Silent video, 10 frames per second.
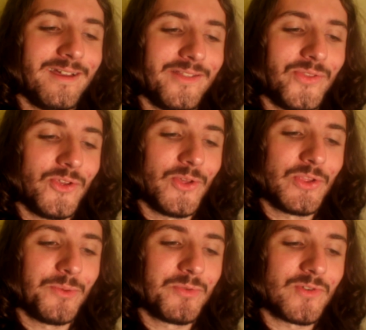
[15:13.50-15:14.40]
the
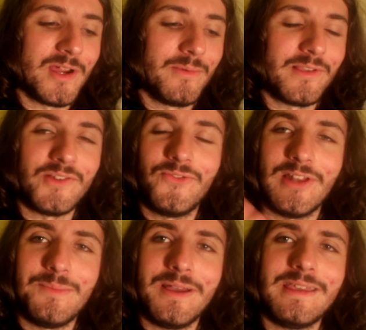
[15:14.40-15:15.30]
subscribers
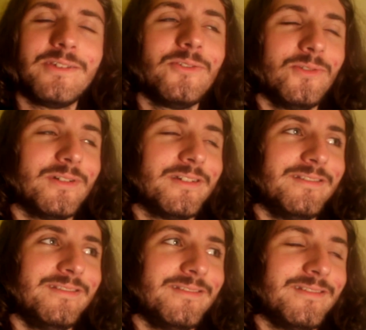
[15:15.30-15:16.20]
inflate my ego,
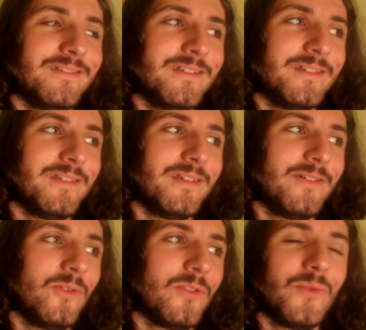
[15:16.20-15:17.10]
and
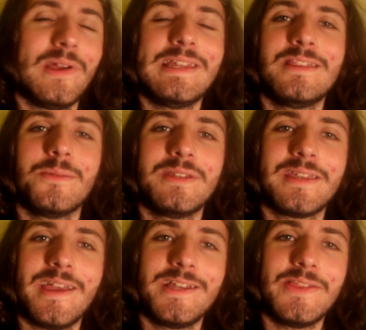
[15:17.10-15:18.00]
also I need them to
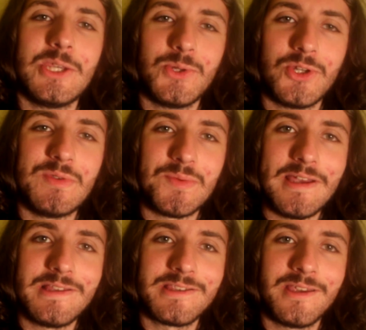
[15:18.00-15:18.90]
get into the YouTube
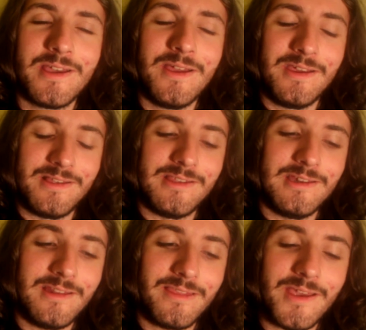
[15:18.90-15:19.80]
space, because you
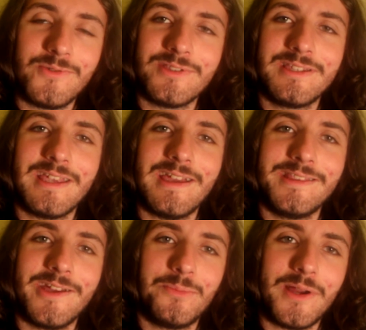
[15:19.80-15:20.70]
need 1,000 to get
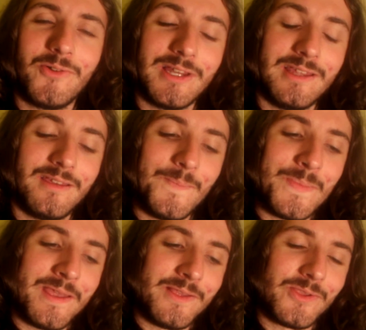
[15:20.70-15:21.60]
in there apparently.
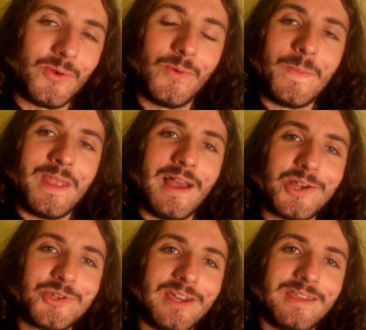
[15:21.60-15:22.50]
So,
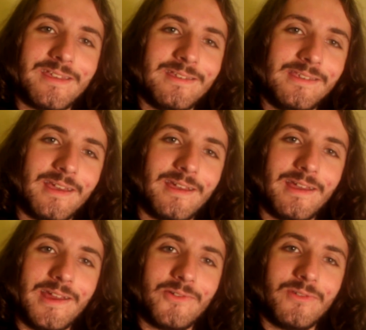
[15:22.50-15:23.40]
hashtag get
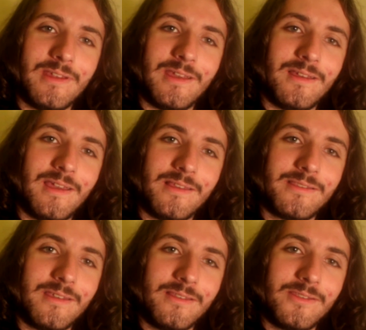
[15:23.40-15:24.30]
Aaron
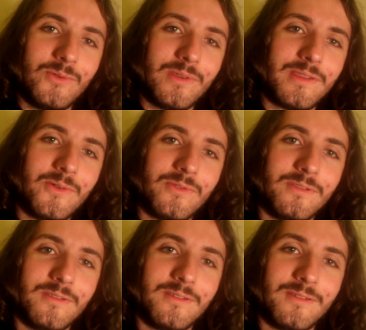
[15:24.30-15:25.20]
Hastings to 1,000.